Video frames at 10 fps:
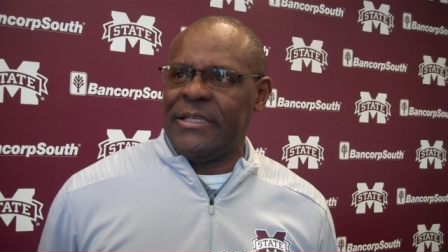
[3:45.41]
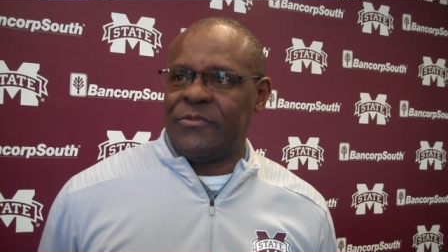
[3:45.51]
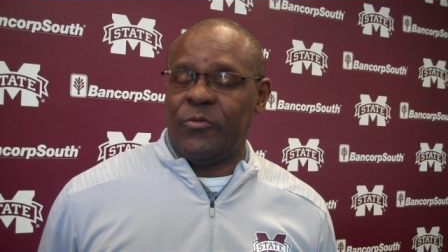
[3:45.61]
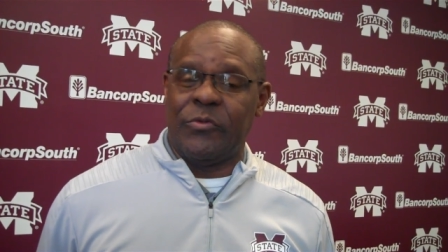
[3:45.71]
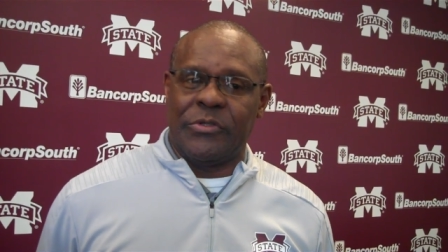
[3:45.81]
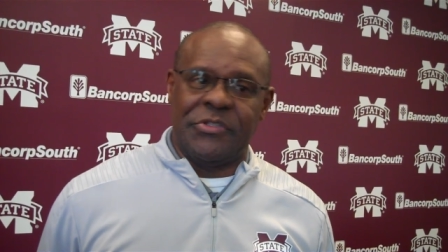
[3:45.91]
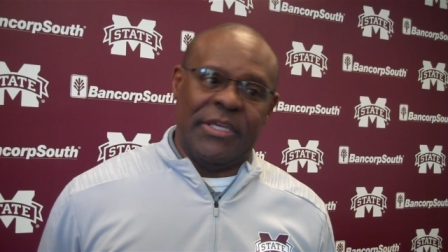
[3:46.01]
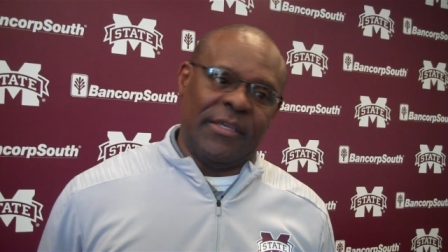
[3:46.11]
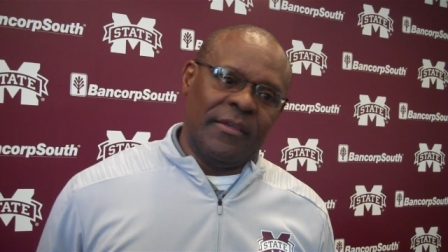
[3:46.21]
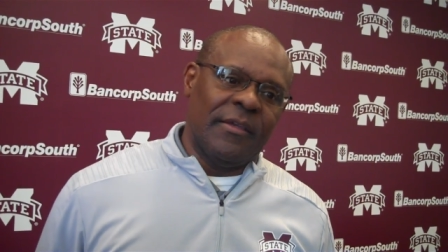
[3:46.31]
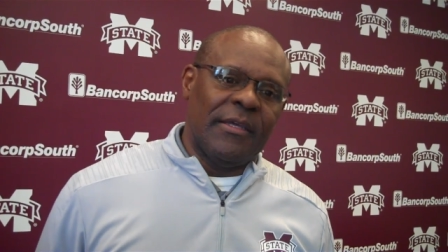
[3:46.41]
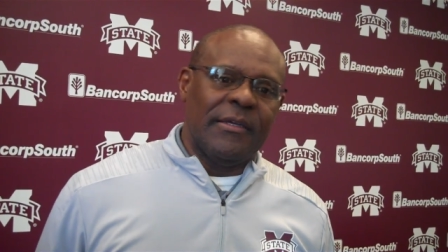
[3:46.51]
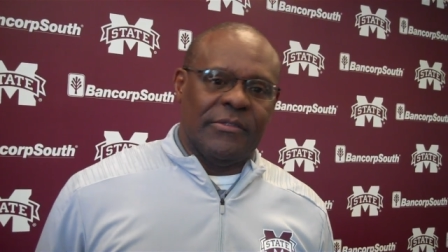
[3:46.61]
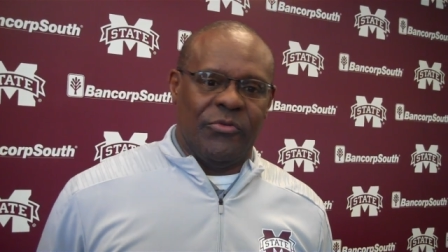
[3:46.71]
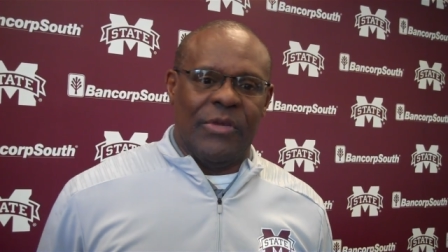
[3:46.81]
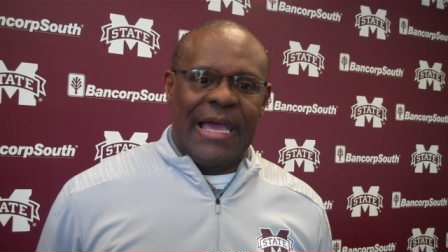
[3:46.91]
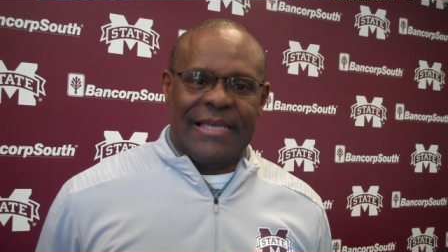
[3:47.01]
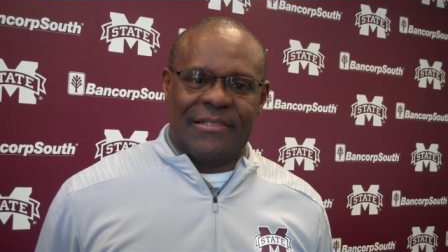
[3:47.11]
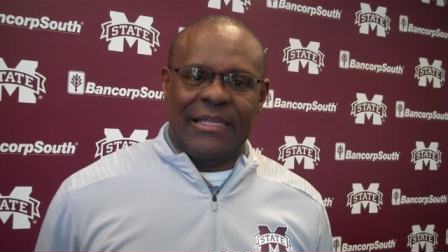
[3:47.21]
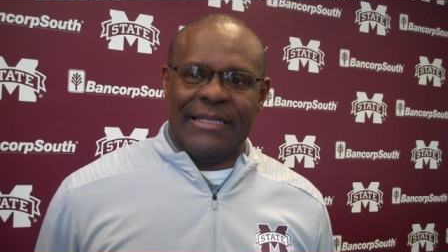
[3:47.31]
Is we want to take two
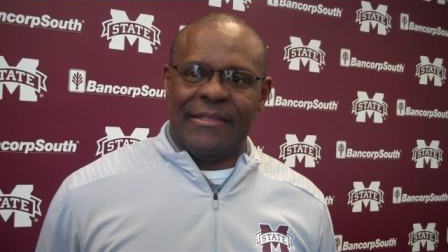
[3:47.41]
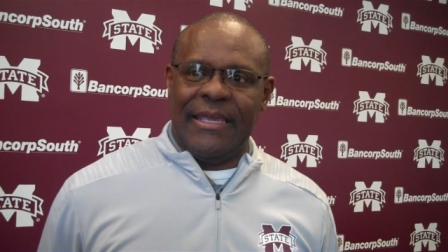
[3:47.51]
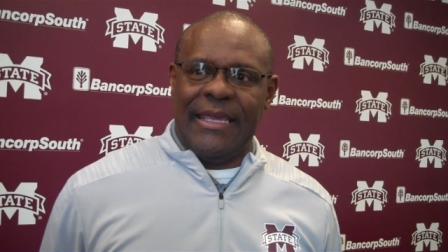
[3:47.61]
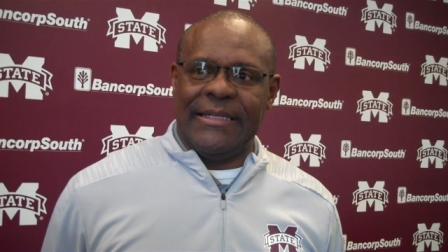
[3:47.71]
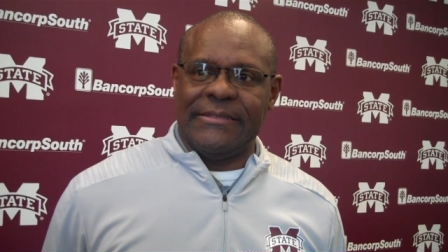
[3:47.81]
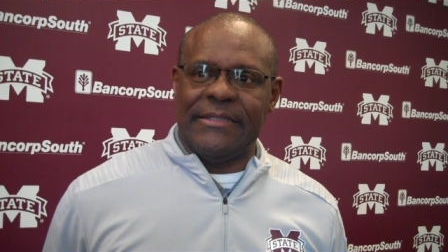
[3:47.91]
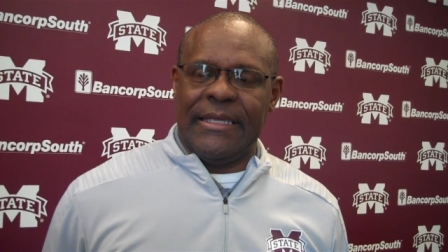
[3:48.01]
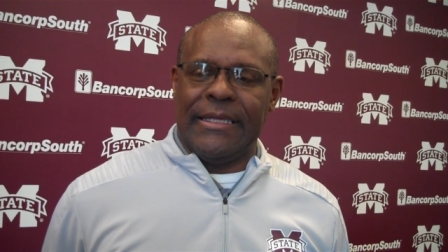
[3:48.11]
guys like that